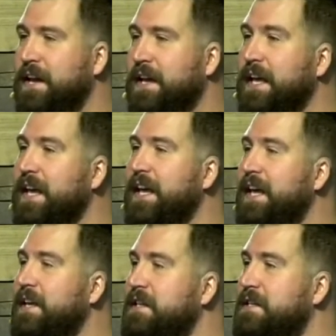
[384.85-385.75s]
He
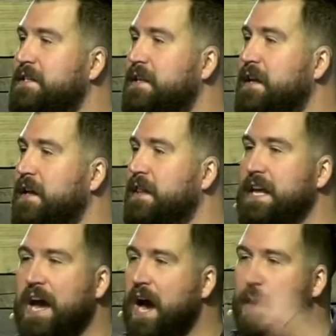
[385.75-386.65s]
is
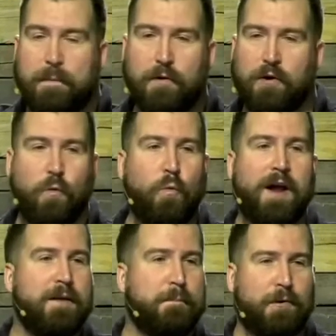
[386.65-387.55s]
the upper
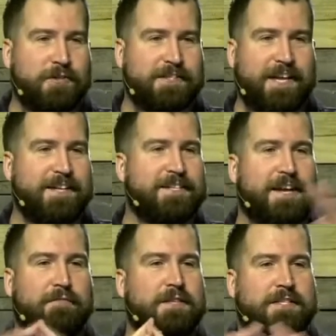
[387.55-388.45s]
1%
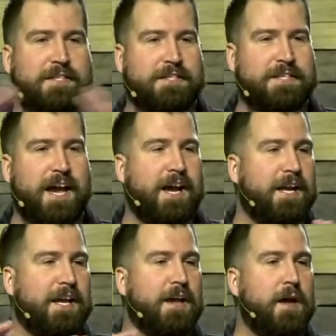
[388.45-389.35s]
of the
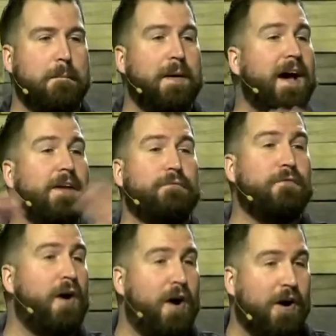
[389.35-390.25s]
society by
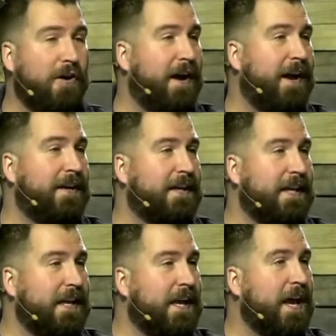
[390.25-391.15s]
far, and
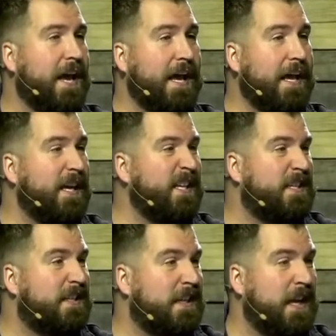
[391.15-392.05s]
he
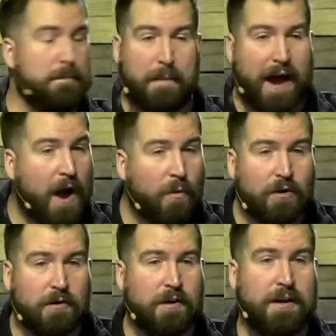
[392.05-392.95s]
is in
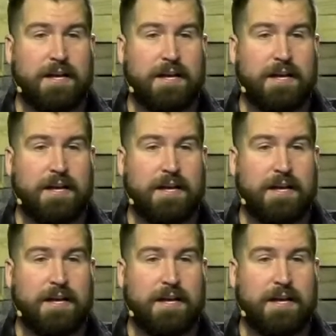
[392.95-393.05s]
power.